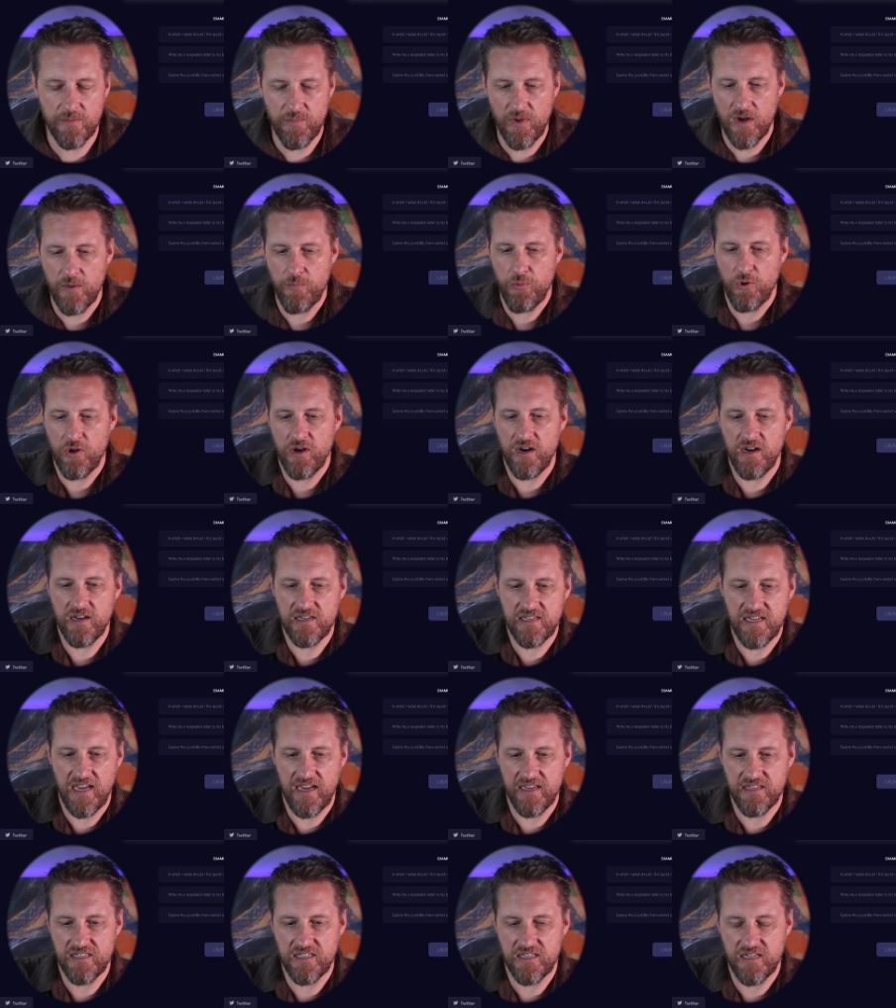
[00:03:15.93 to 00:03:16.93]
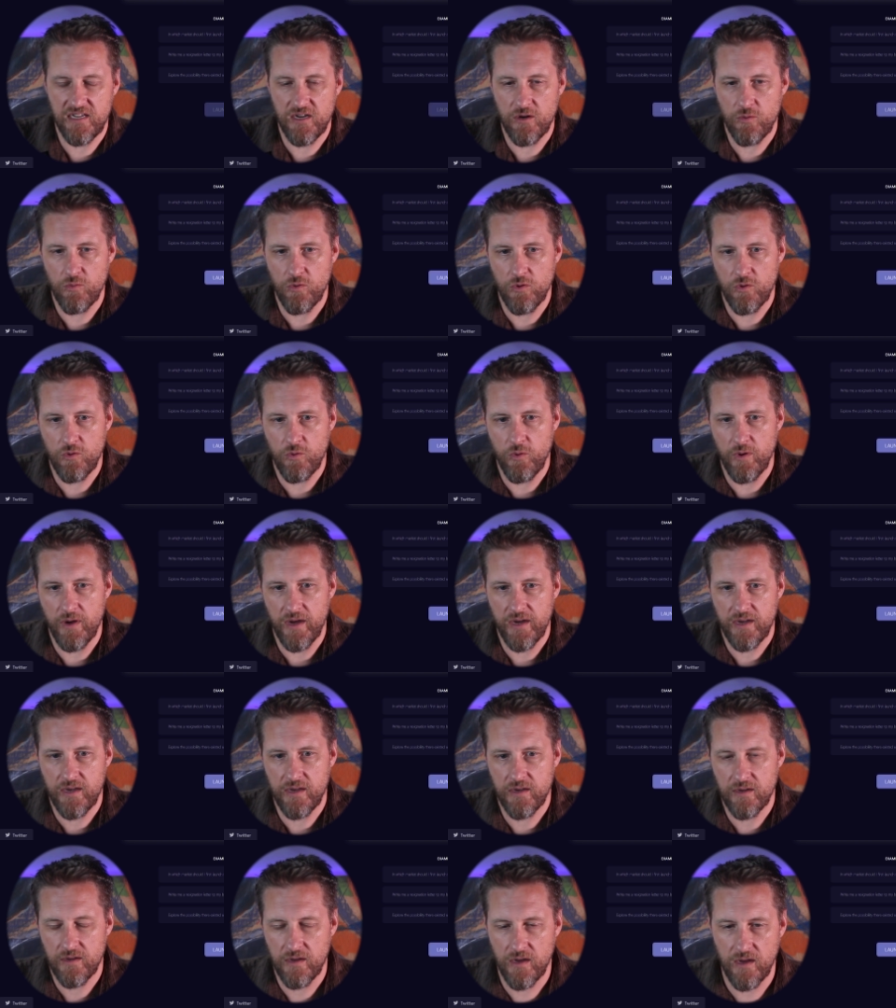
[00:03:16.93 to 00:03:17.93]
I'm going to put in a test here real
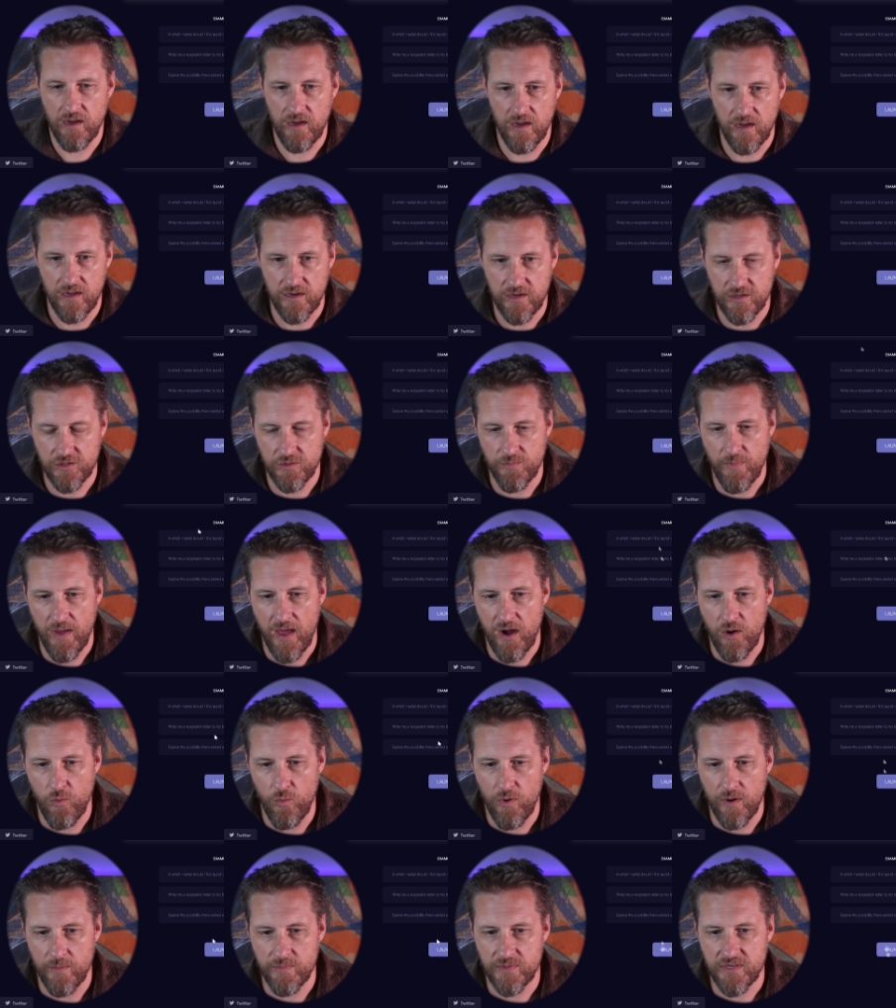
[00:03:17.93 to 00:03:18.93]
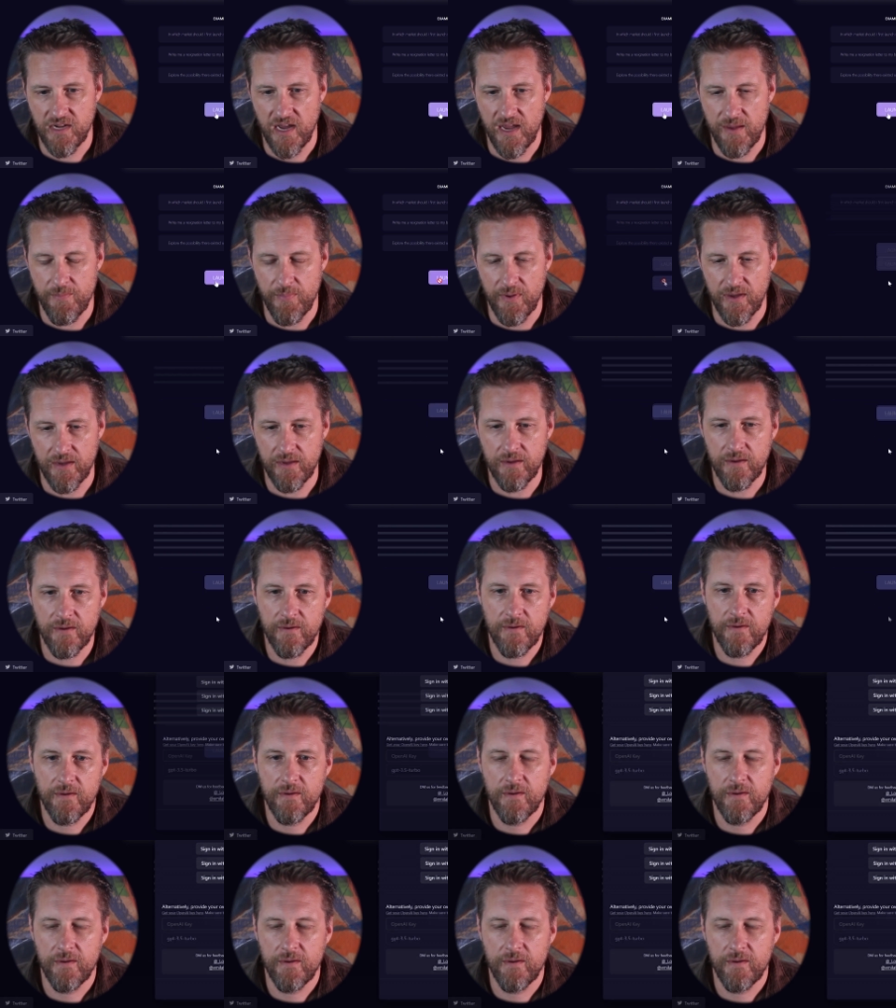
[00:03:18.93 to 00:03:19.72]
quick. Uh, it doesn't matter what I'm typing.